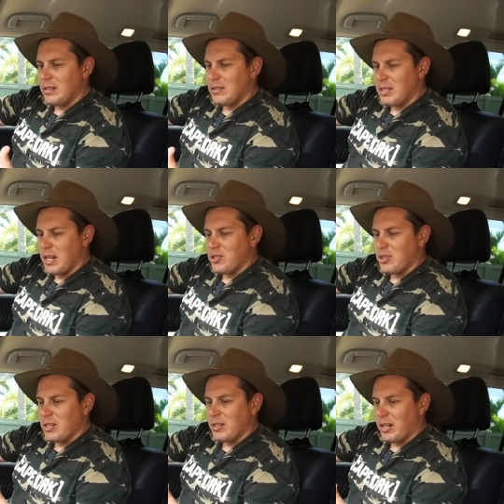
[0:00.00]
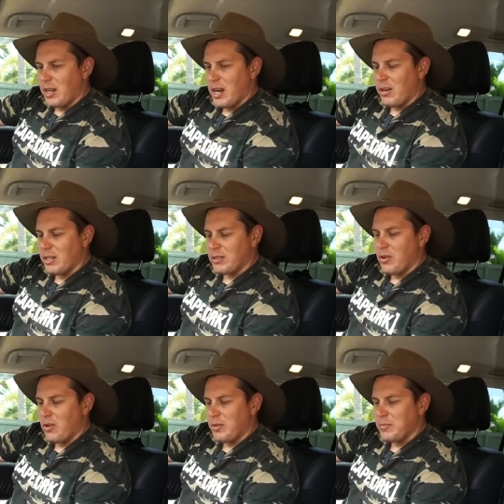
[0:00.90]
sketchy and hairy at
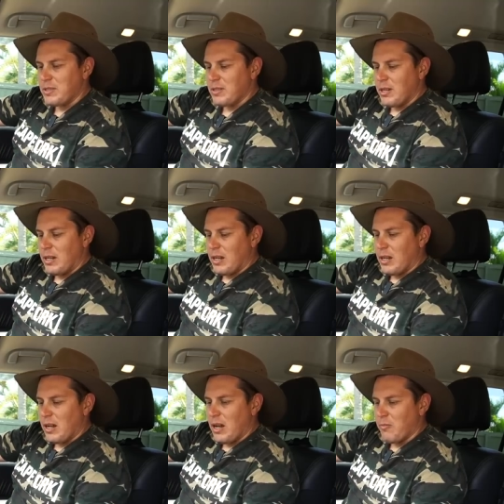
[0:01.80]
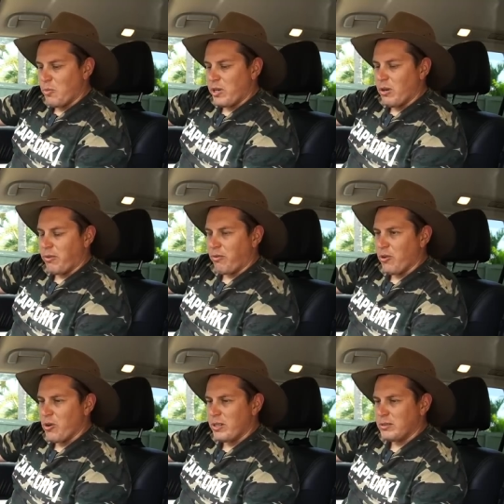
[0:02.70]
times uh, but we got
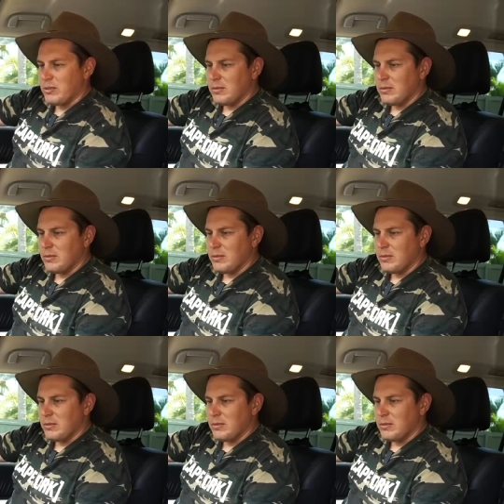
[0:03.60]
through it